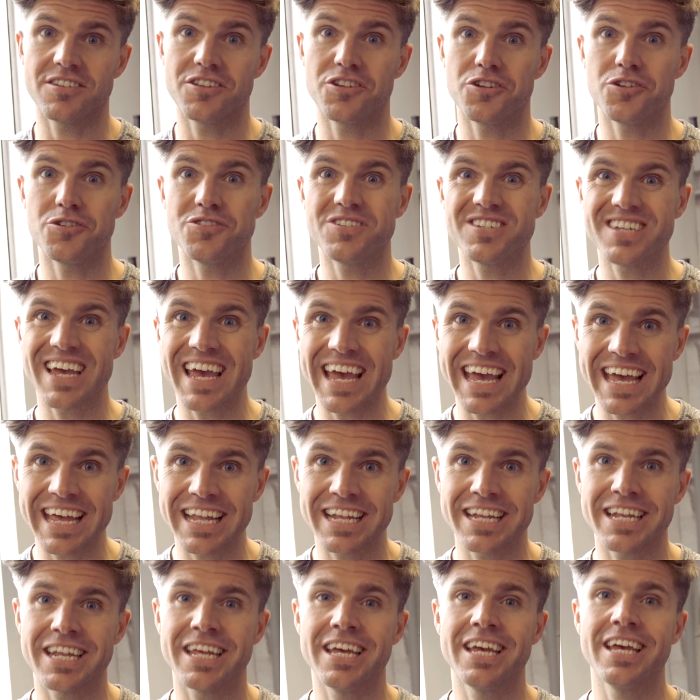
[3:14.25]
You do
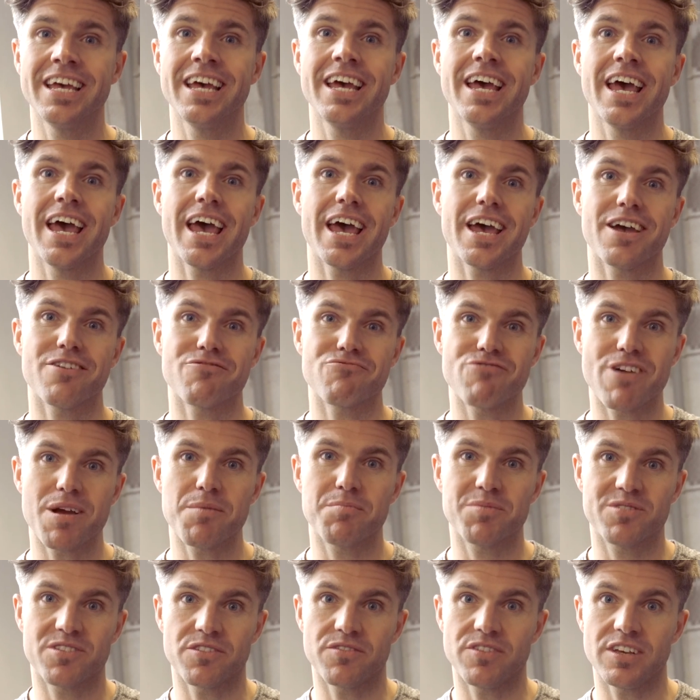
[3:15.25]
10 uh,
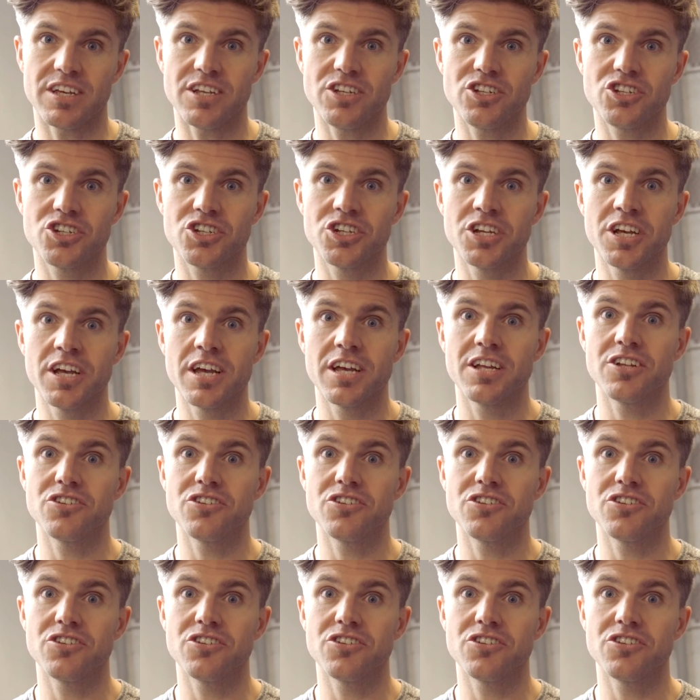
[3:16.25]
reps of each,